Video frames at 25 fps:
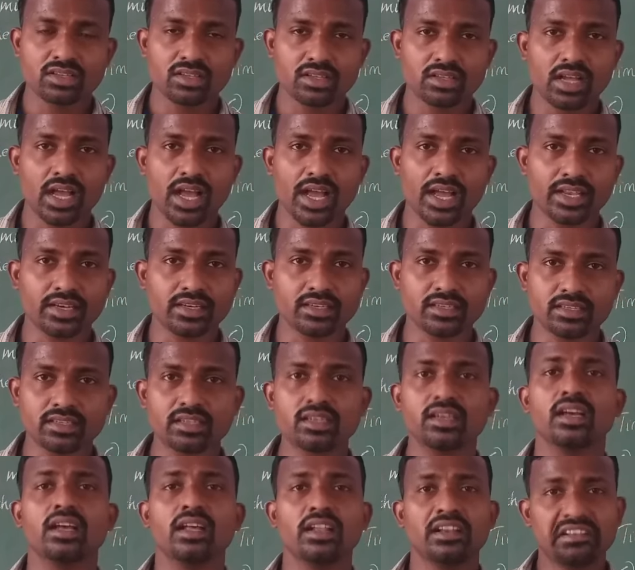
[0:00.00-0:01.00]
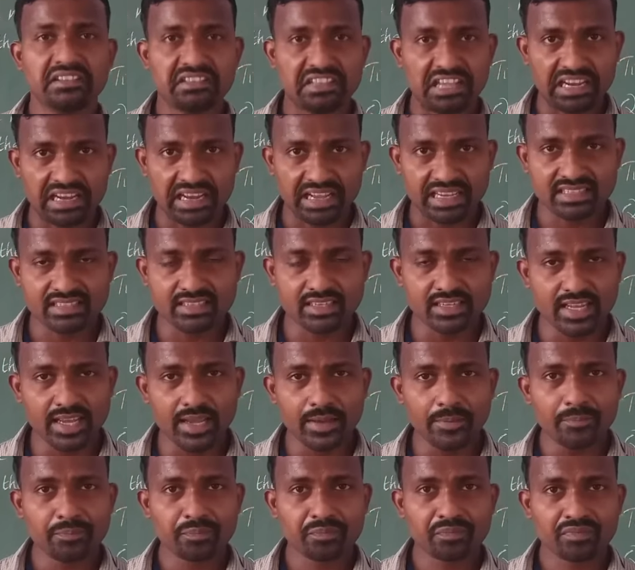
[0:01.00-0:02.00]
And the next
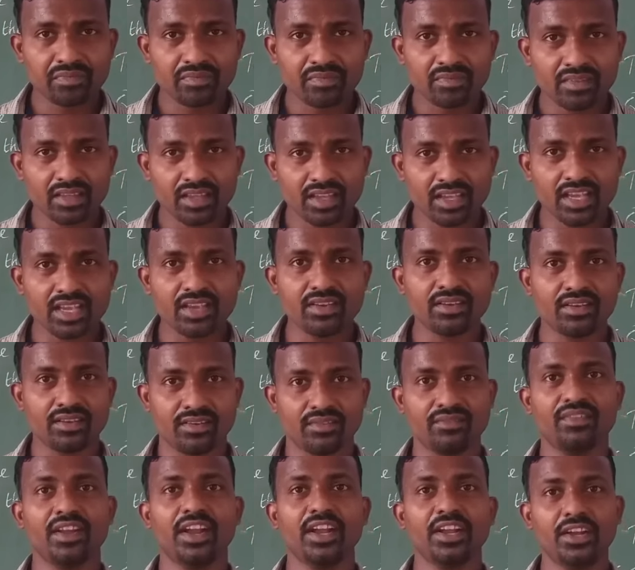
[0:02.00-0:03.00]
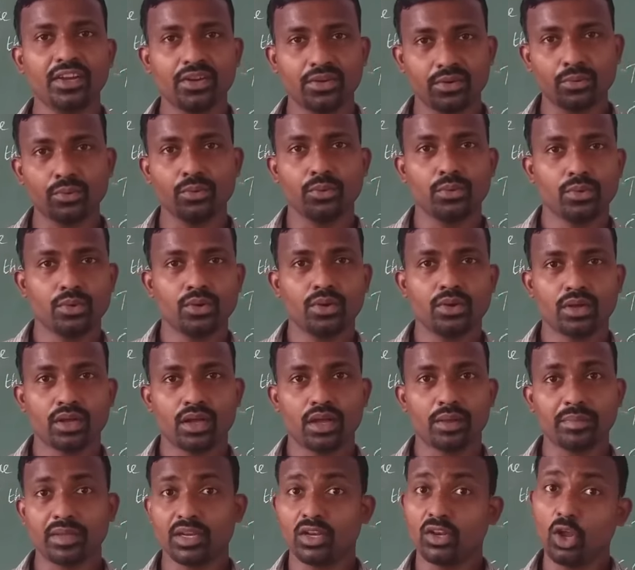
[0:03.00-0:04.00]
day, he went
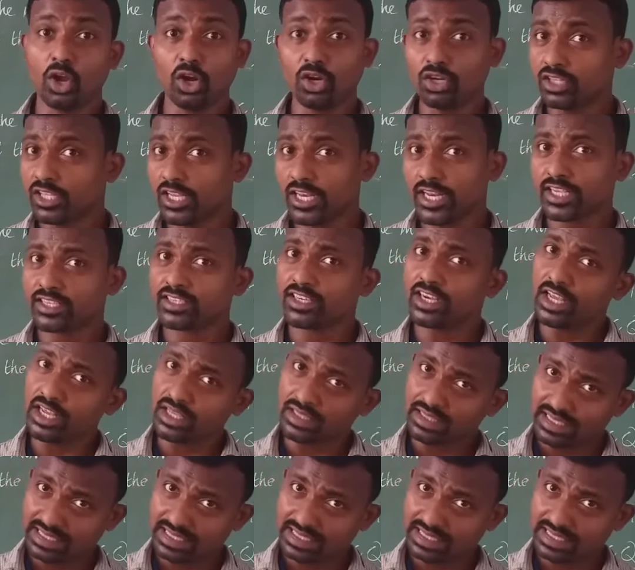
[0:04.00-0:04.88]
to, not the next day, the